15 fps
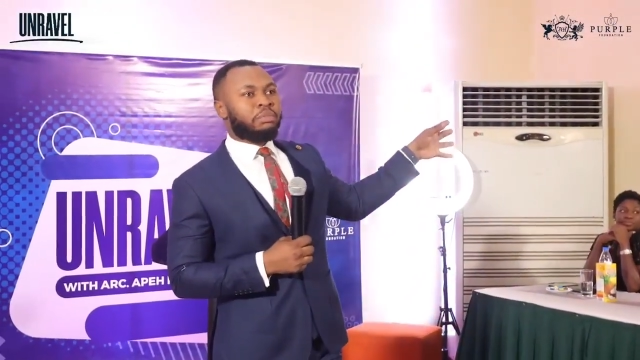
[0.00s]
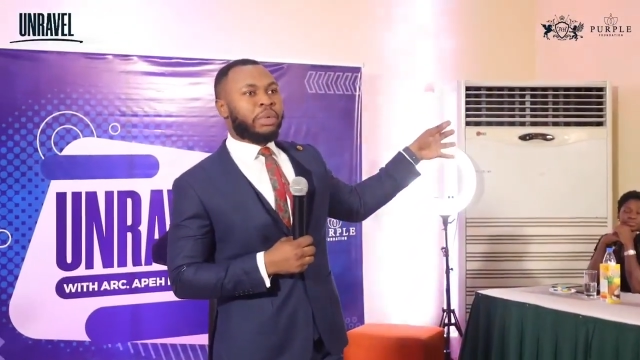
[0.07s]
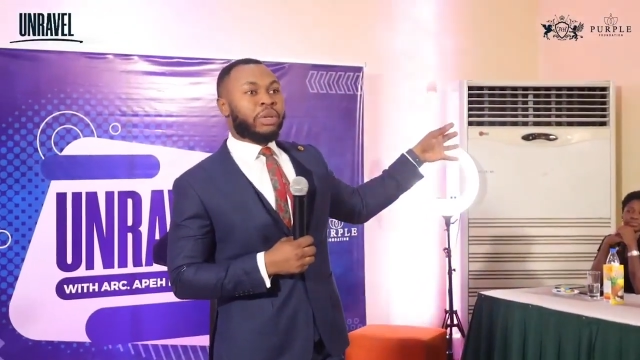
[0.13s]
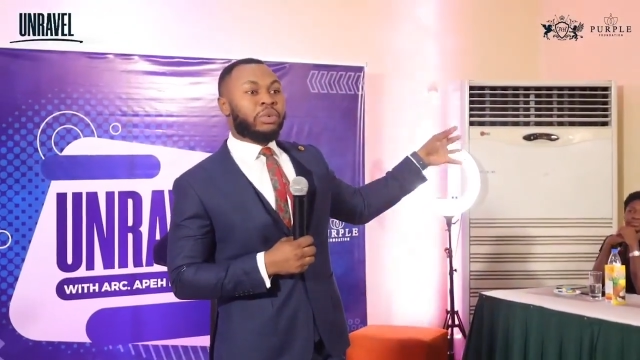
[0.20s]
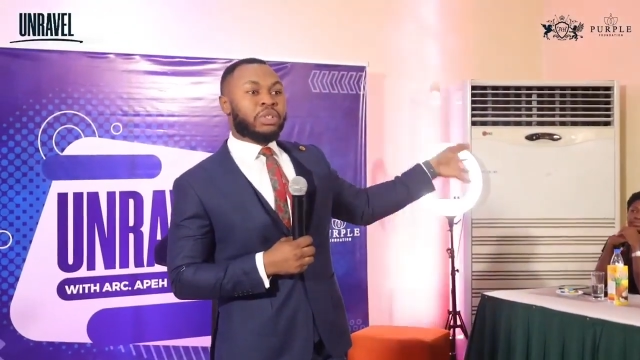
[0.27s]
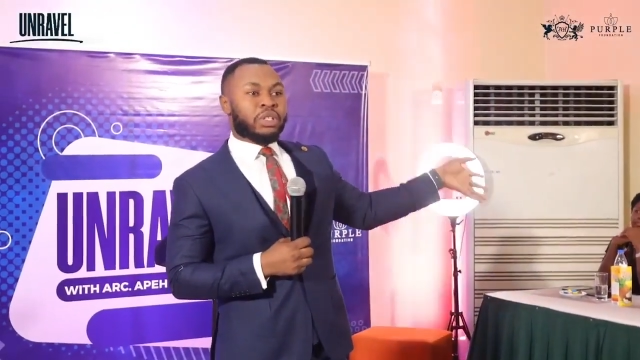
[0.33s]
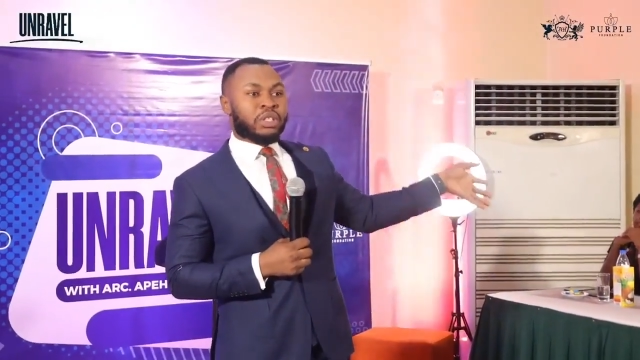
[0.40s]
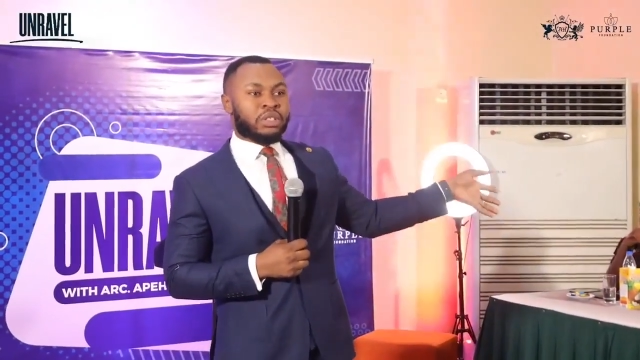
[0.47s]

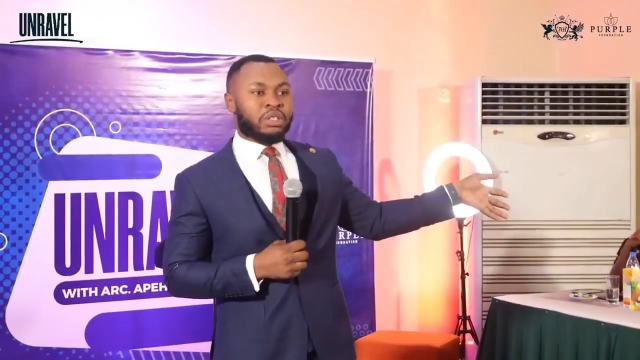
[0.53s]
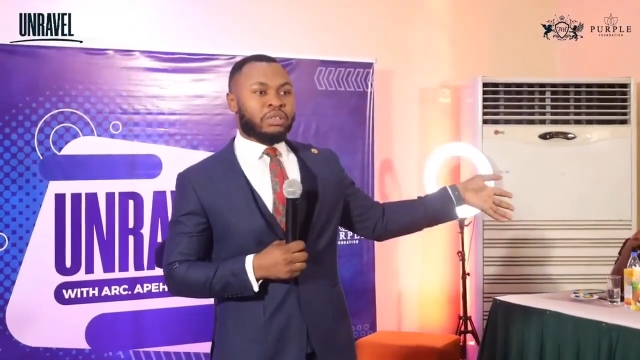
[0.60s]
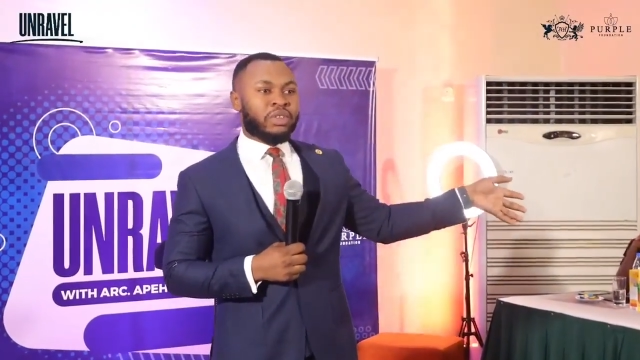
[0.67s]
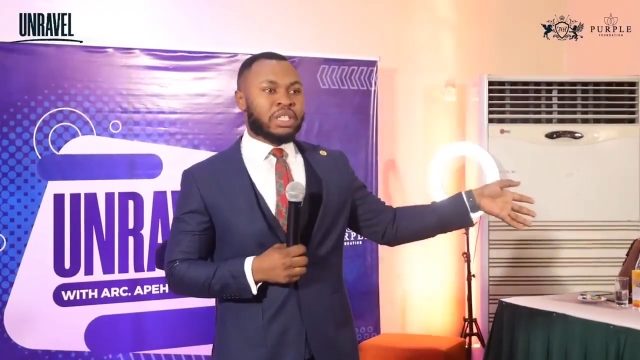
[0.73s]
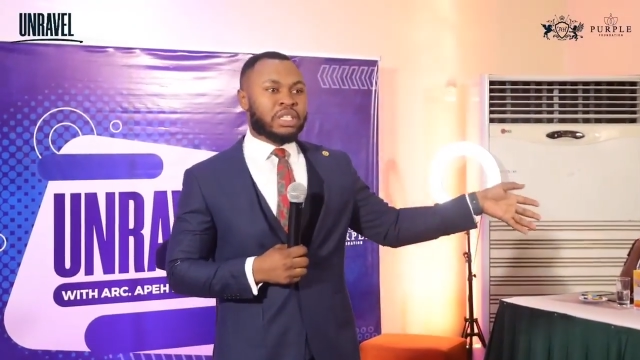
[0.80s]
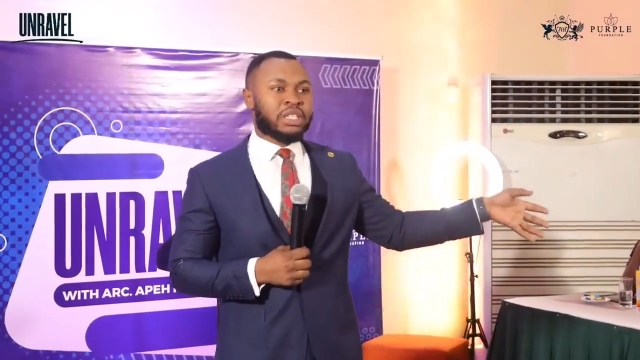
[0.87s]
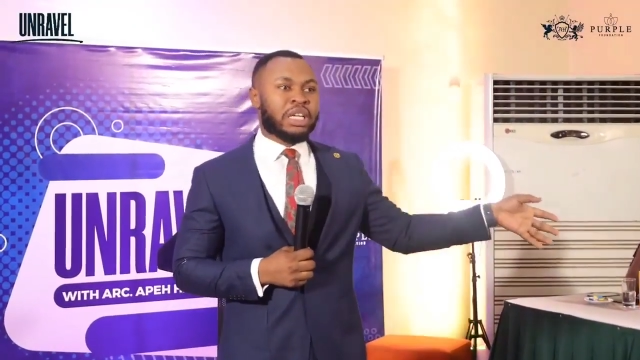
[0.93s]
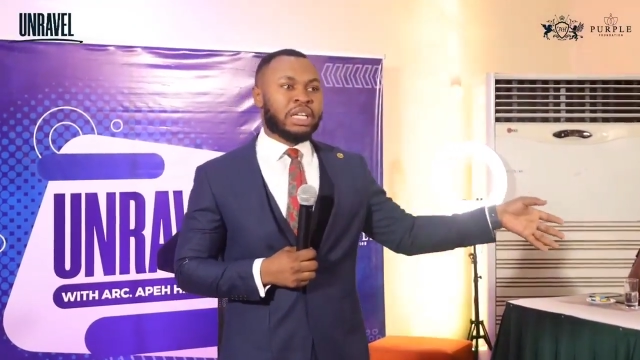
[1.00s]
Benue State
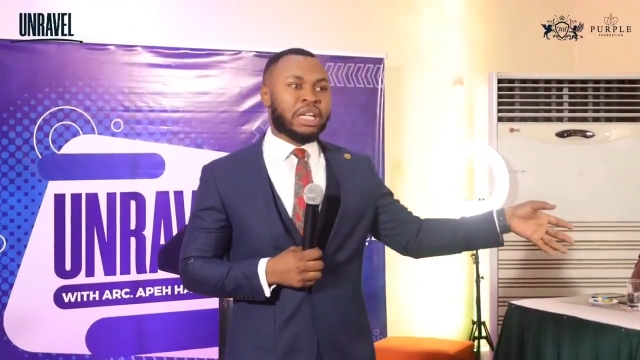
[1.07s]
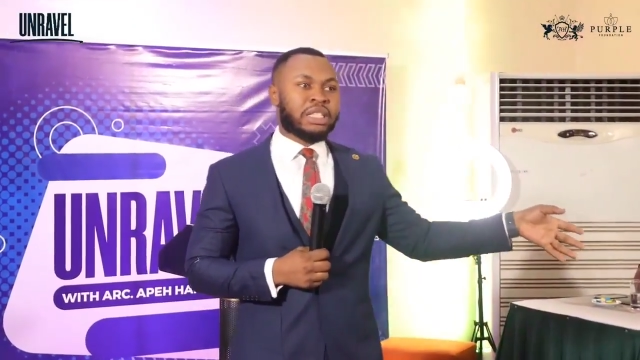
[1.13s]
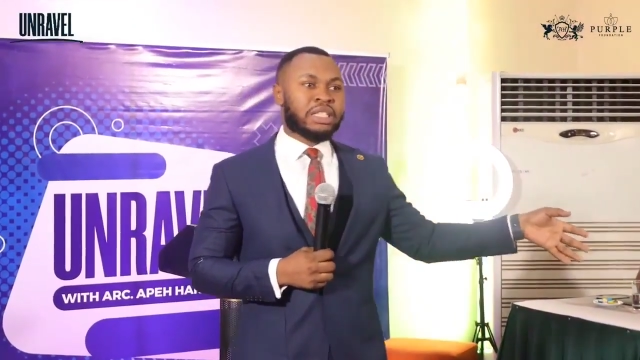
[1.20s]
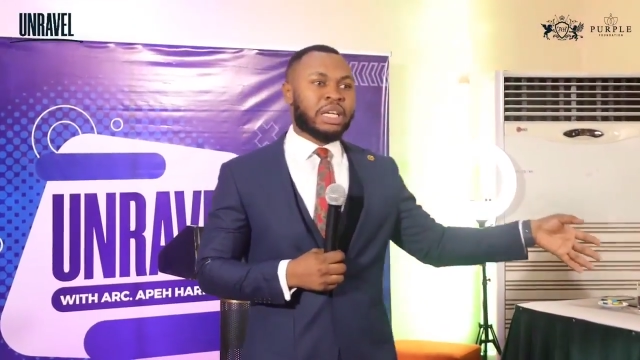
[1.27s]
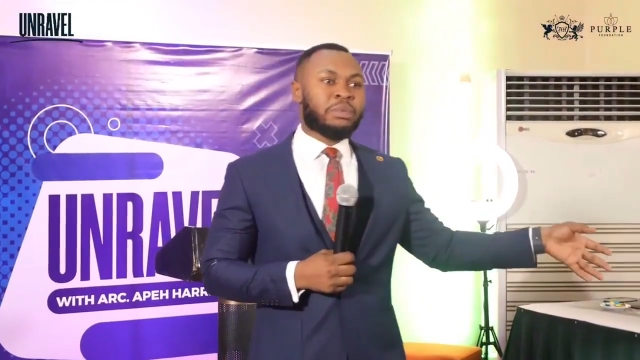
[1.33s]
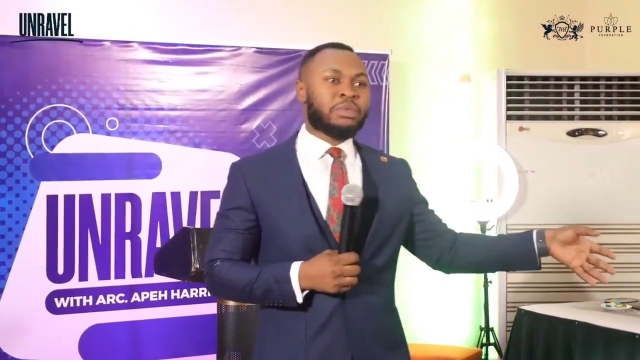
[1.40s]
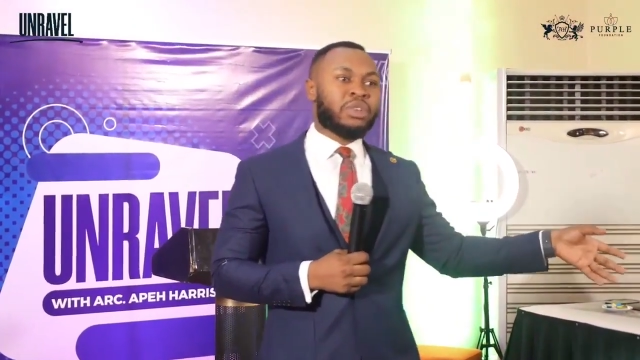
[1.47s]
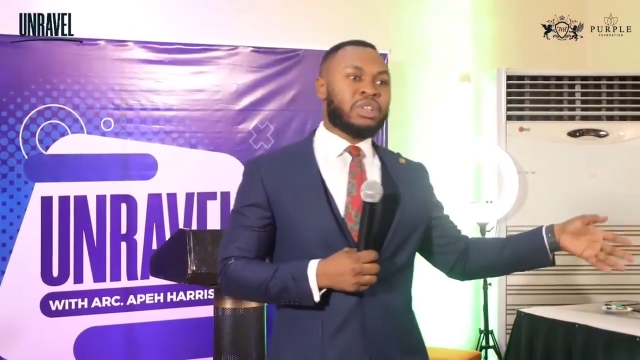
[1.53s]
University at that
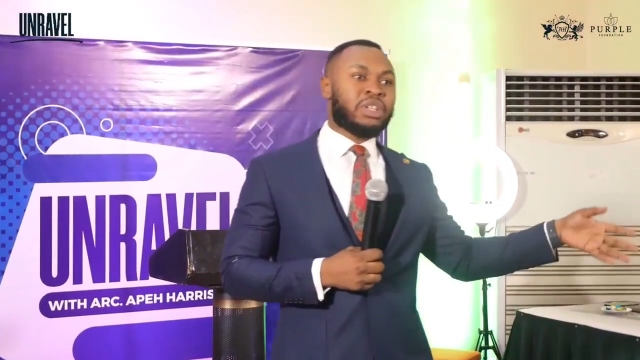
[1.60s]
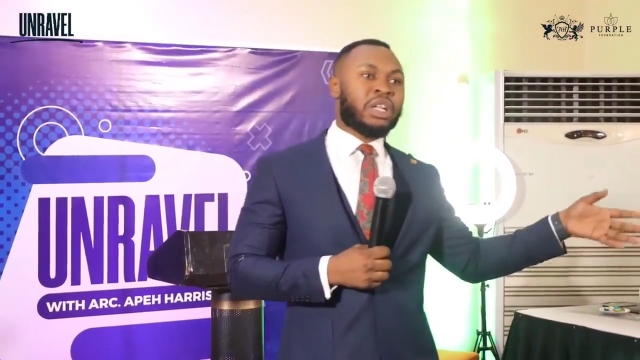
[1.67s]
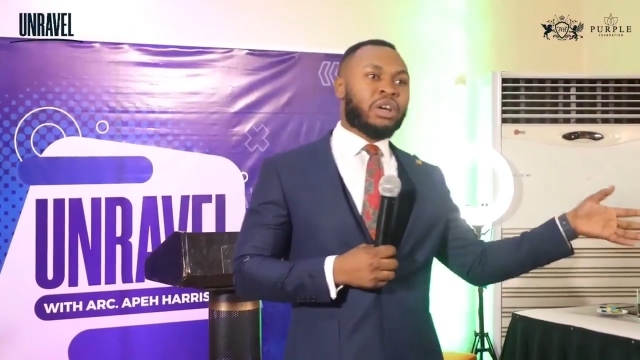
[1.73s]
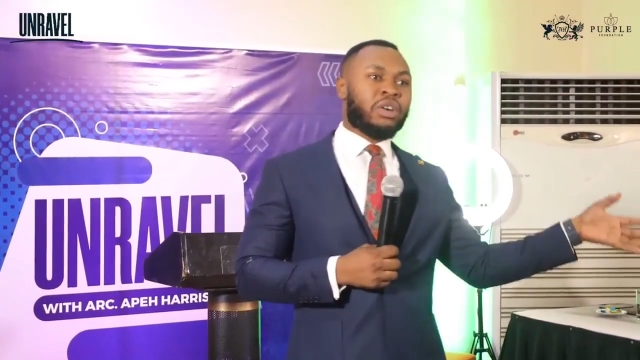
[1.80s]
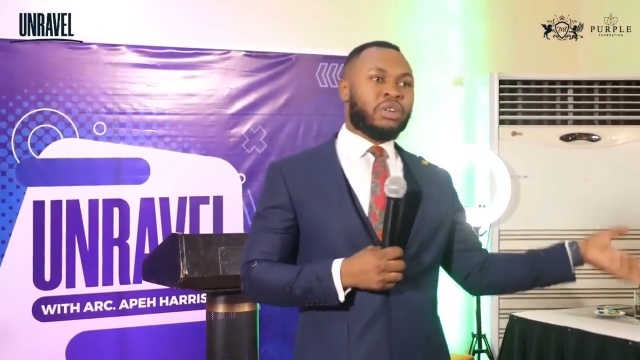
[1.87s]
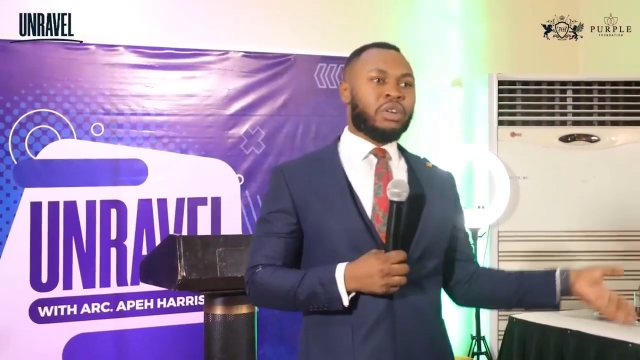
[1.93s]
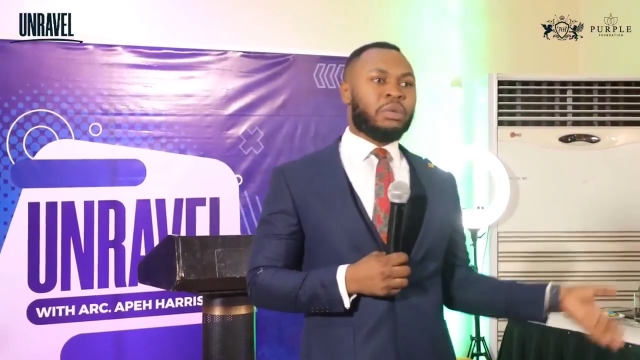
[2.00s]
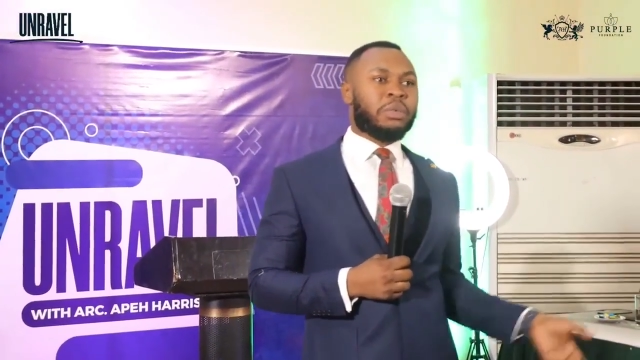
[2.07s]
time, studying
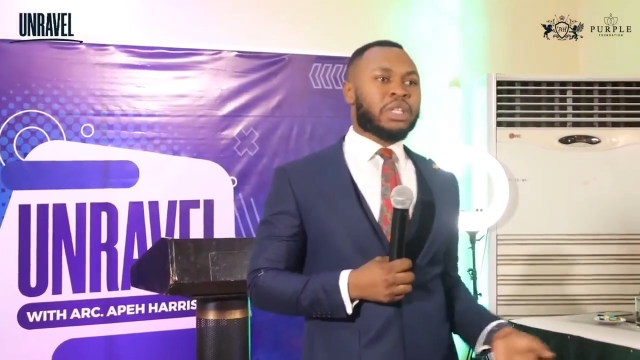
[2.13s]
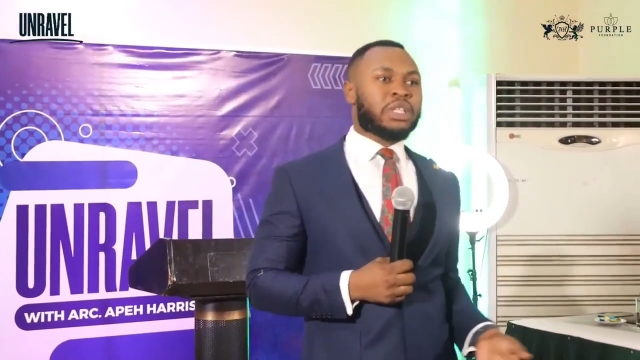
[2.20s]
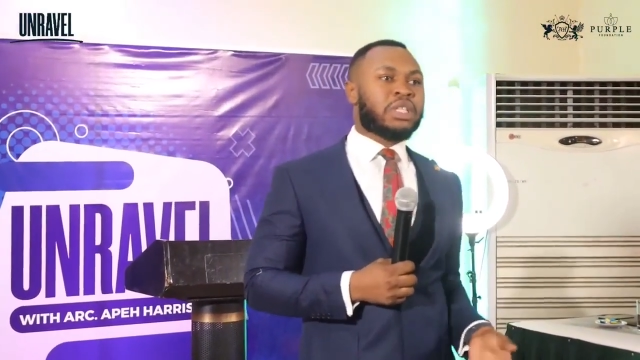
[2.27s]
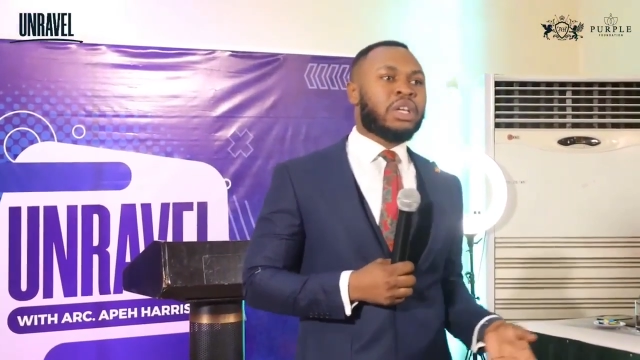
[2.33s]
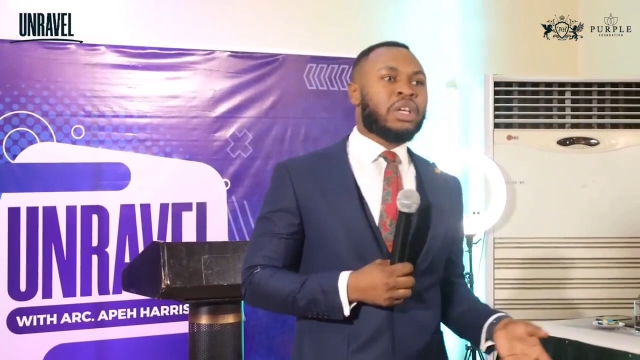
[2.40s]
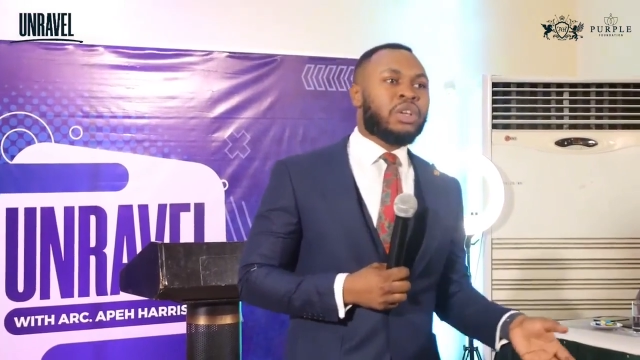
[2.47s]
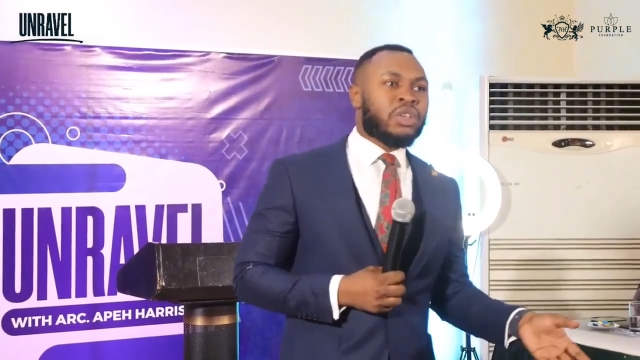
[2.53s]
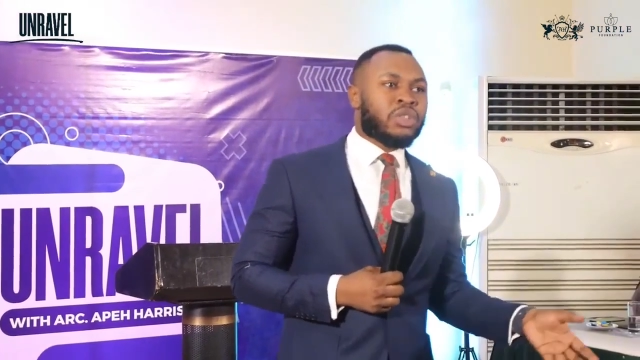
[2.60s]
economics.